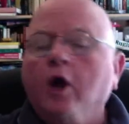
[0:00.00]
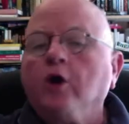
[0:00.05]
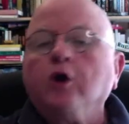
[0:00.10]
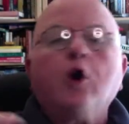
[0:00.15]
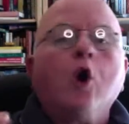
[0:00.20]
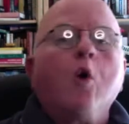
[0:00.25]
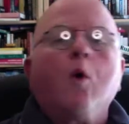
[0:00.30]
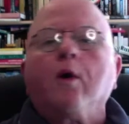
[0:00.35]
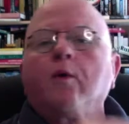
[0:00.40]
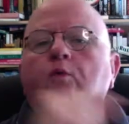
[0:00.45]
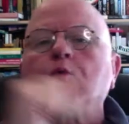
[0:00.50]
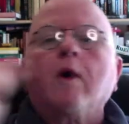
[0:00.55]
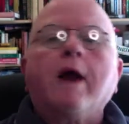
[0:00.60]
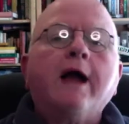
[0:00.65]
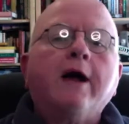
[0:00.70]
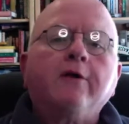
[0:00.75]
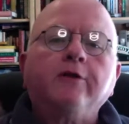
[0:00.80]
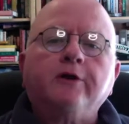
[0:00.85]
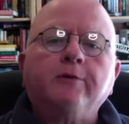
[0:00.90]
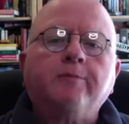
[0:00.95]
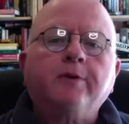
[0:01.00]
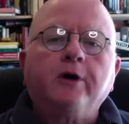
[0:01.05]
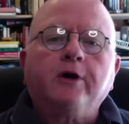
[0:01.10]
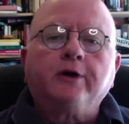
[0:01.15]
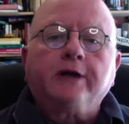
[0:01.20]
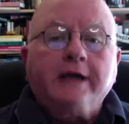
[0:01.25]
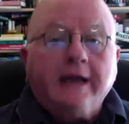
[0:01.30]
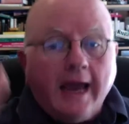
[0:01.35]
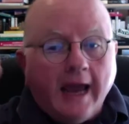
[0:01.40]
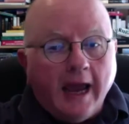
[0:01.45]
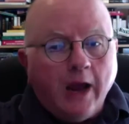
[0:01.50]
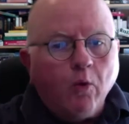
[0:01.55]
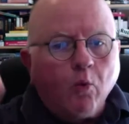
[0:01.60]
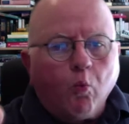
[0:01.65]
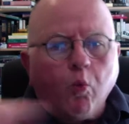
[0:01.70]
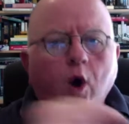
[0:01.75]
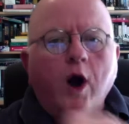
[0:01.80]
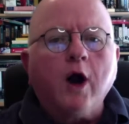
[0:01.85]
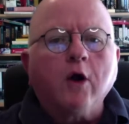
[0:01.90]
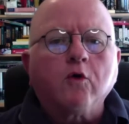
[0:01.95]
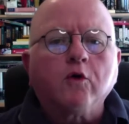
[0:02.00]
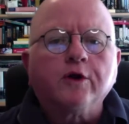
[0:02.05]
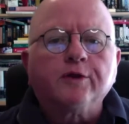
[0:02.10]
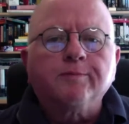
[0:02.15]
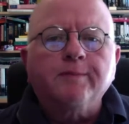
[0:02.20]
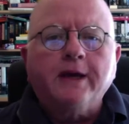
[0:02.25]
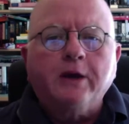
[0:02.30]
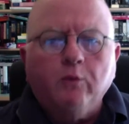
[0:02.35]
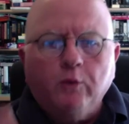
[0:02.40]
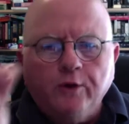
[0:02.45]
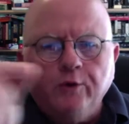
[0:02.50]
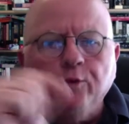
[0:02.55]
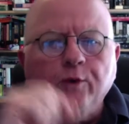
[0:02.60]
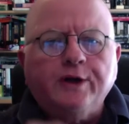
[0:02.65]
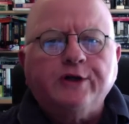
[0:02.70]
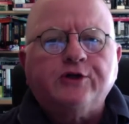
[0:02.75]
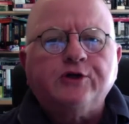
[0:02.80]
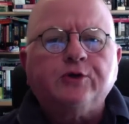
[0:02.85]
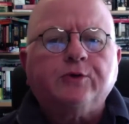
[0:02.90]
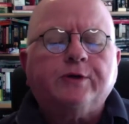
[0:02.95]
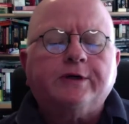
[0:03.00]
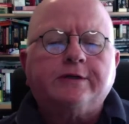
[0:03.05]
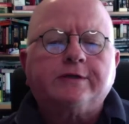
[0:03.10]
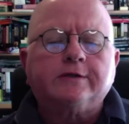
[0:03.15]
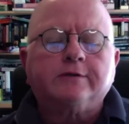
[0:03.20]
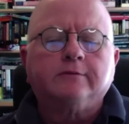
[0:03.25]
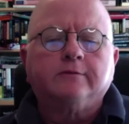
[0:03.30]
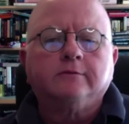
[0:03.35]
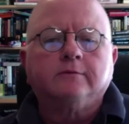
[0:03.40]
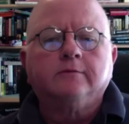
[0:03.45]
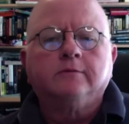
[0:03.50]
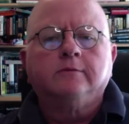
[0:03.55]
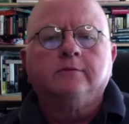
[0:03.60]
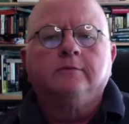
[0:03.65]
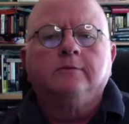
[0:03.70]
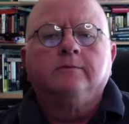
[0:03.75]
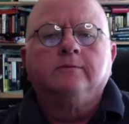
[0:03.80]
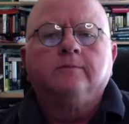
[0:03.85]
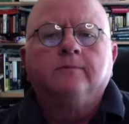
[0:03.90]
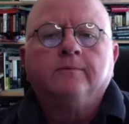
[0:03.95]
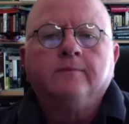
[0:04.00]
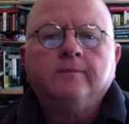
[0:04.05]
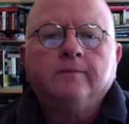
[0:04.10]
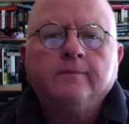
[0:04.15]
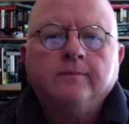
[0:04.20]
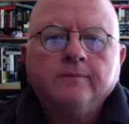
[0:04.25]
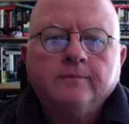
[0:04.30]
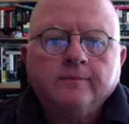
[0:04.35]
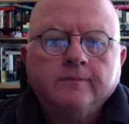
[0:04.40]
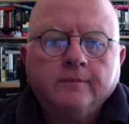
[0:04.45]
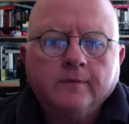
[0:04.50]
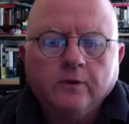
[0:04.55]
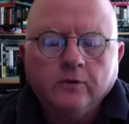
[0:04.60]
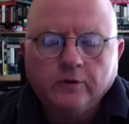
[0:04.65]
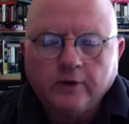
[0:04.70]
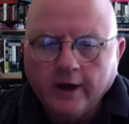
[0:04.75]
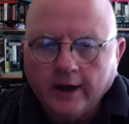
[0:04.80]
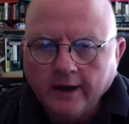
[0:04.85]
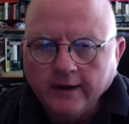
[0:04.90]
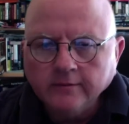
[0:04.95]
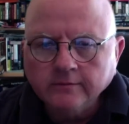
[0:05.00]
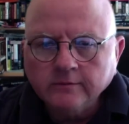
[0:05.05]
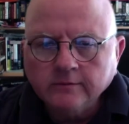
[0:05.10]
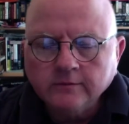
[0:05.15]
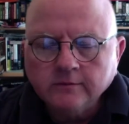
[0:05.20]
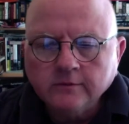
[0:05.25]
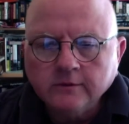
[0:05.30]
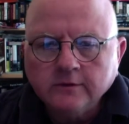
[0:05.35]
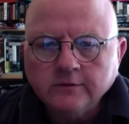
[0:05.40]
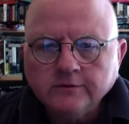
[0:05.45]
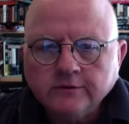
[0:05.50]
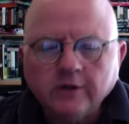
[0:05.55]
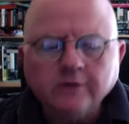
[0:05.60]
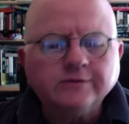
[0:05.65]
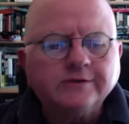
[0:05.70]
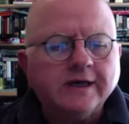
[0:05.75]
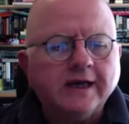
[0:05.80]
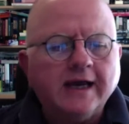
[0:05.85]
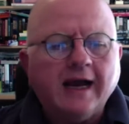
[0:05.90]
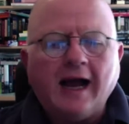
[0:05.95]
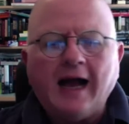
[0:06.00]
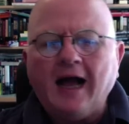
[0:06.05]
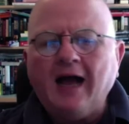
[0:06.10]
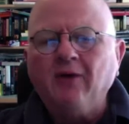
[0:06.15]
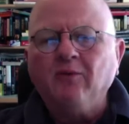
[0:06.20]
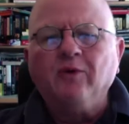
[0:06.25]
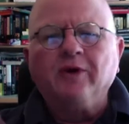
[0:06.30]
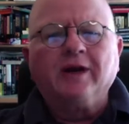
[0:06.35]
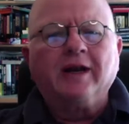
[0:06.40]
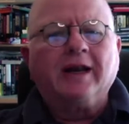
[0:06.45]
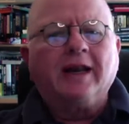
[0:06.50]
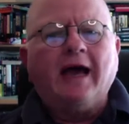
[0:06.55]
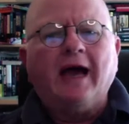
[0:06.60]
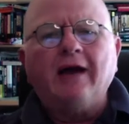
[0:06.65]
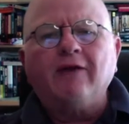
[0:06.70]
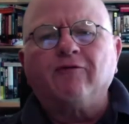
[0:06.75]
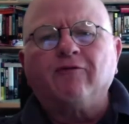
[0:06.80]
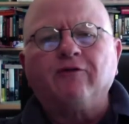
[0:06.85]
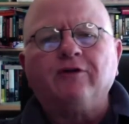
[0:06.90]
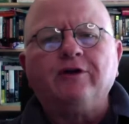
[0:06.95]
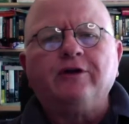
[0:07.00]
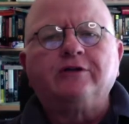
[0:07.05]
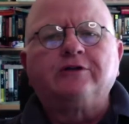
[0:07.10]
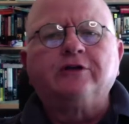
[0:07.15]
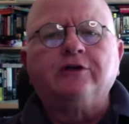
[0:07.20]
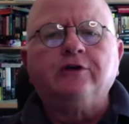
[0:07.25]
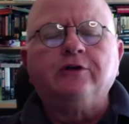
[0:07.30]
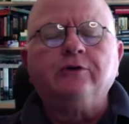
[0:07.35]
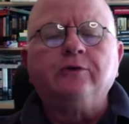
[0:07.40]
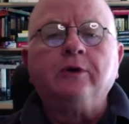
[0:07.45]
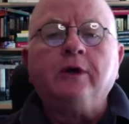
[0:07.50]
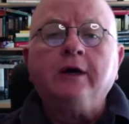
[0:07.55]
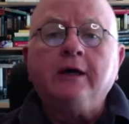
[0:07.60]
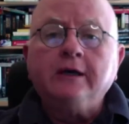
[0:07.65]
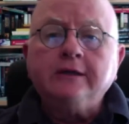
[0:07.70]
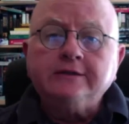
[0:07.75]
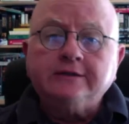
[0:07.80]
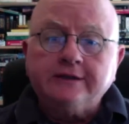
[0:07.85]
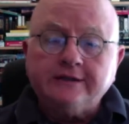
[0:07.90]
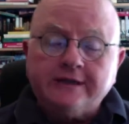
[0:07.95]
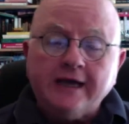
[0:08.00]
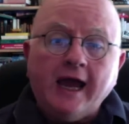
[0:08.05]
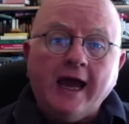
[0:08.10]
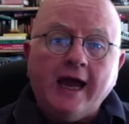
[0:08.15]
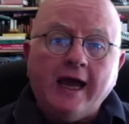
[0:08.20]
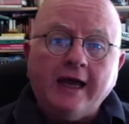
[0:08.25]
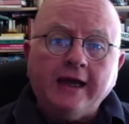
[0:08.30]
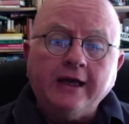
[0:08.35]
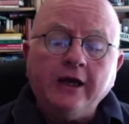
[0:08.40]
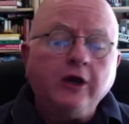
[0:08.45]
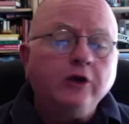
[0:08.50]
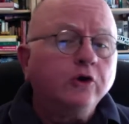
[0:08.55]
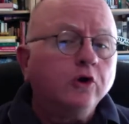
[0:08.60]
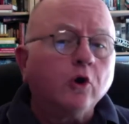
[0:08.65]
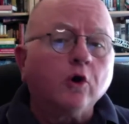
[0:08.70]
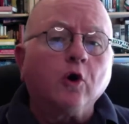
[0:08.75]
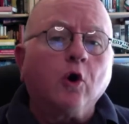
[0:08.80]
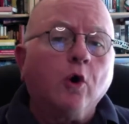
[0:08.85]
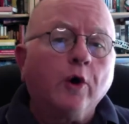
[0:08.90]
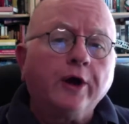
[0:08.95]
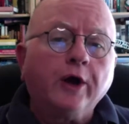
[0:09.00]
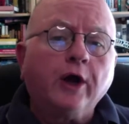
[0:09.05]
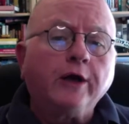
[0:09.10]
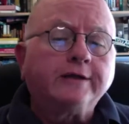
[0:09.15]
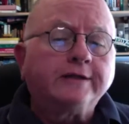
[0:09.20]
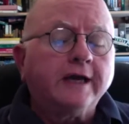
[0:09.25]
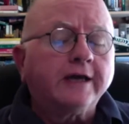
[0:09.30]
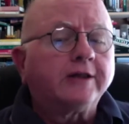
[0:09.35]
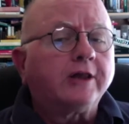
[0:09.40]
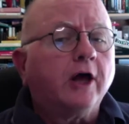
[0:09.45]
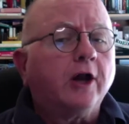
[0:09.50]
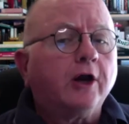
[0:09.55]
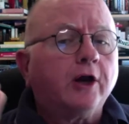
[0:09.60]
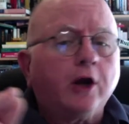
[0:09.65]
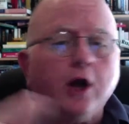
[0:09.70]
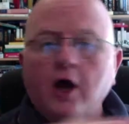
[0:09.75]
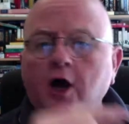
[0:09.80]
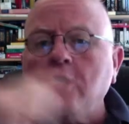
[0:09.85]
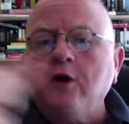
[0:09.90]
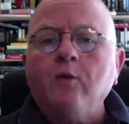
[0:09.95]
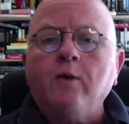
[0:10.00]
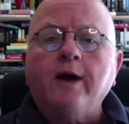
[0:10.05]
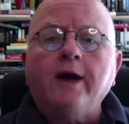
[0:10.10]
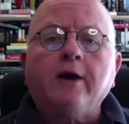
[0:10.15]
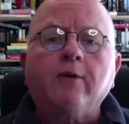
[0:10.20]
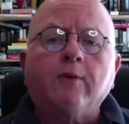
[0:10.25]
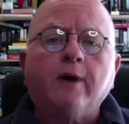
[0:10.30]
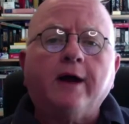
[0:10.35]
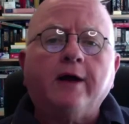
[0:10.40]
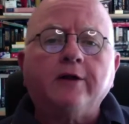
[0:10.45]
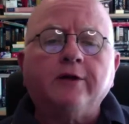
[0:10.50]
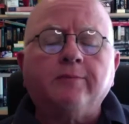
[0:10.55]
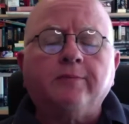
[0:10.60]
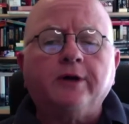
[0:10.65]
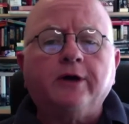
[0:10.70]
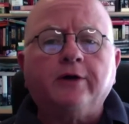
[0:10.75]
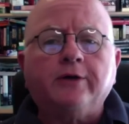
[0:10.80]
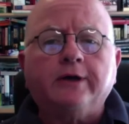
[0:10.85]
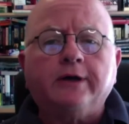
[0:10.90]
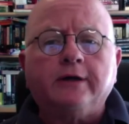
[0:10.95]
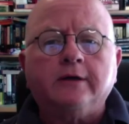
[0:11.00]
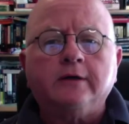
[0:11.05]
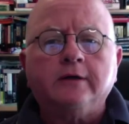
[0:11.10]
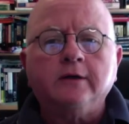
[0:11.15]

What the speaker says: Go around the building and walk with me when we do it. Okay? Don't say, I would like for you to. Today, you're going to take the long way around the building.